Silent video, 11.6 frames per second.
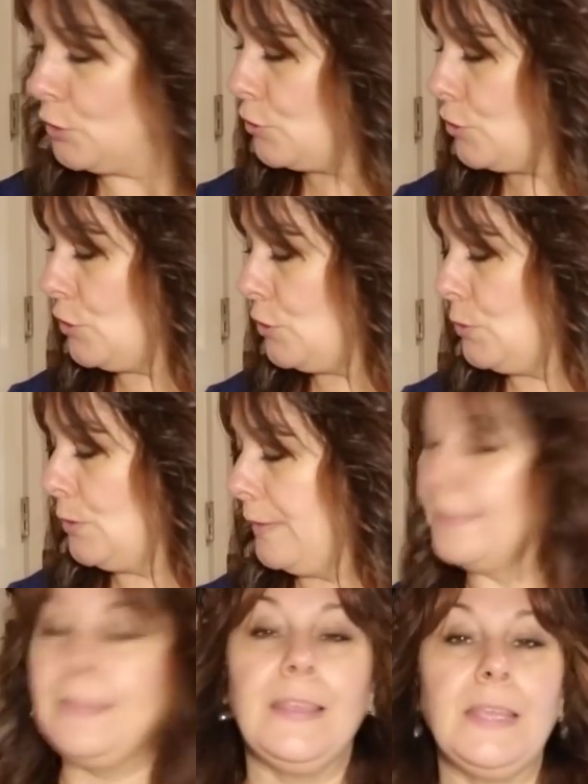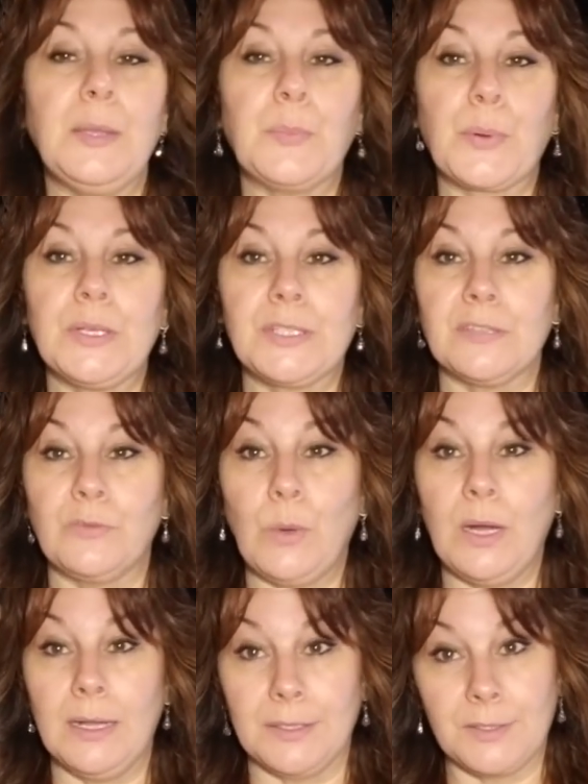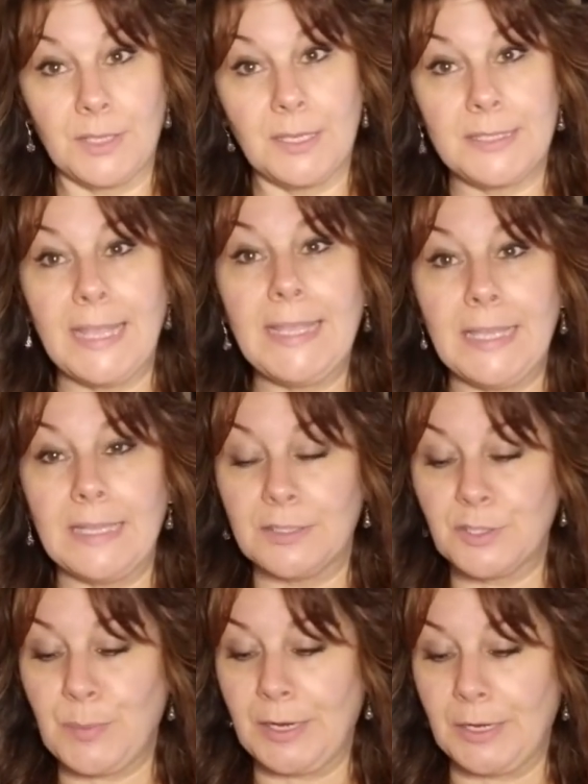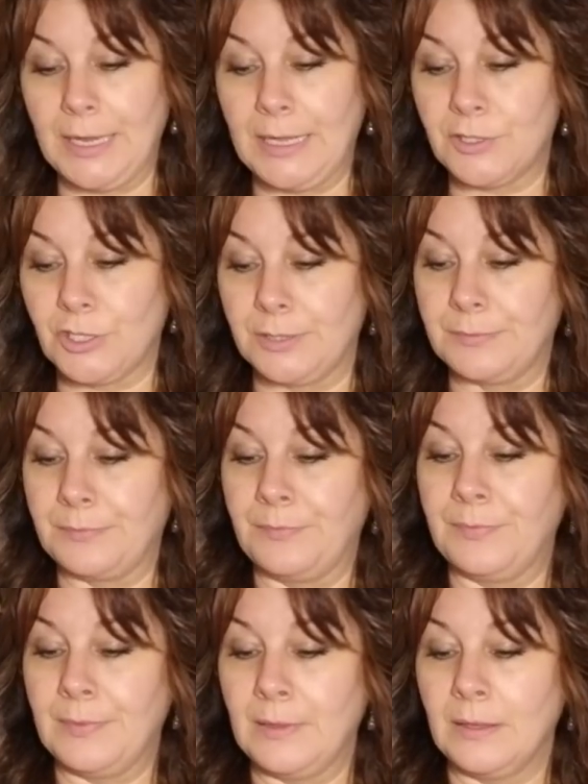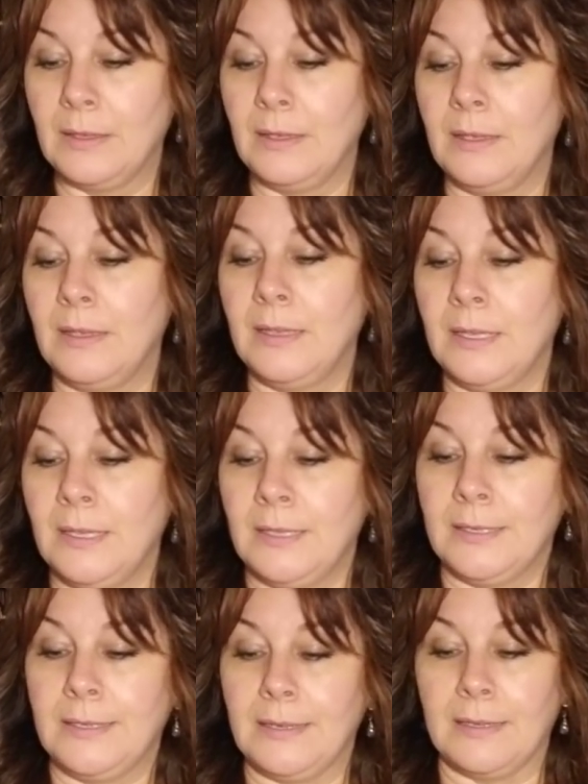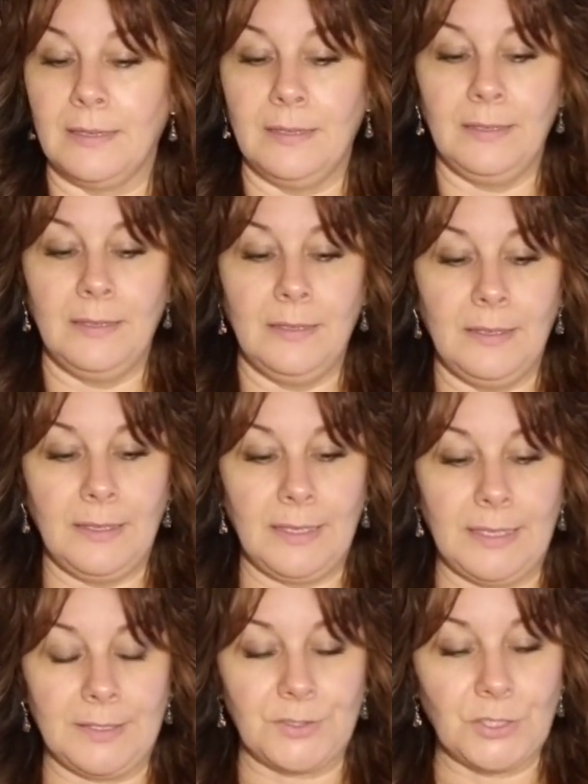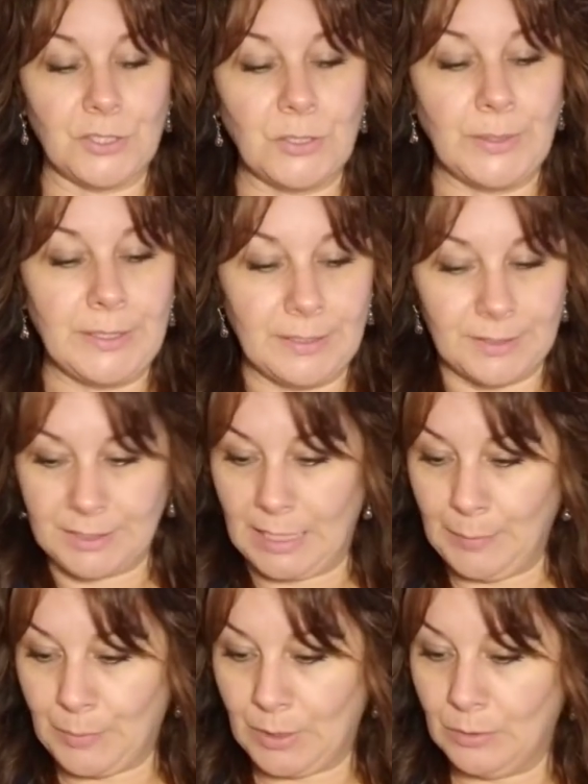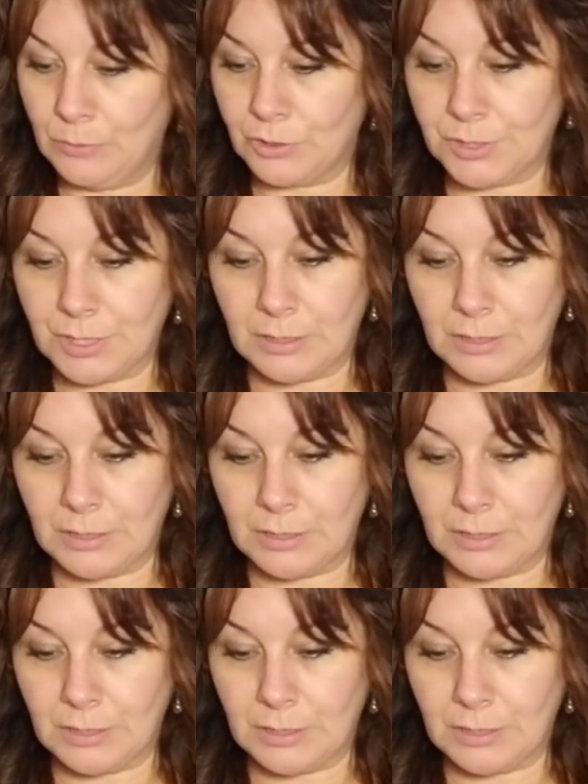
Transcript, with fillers: to the Prince of Wands, taking inspired action. Nice. So in this top row, just to